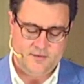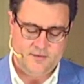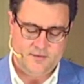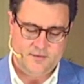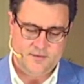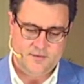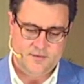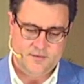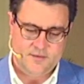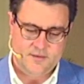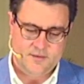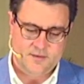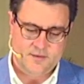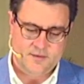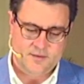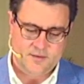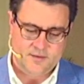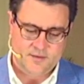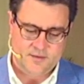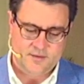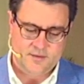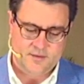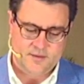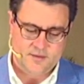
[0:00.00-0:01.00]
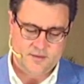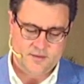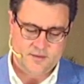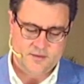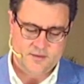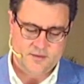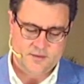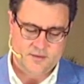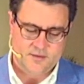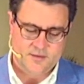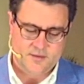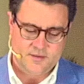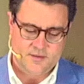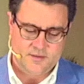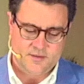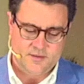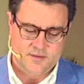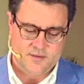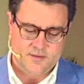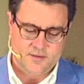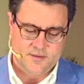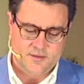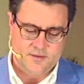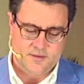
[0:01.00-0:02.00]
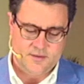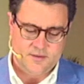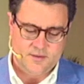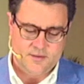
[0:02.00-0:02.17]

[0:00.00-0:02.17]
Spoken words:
No one is speaking in this clip.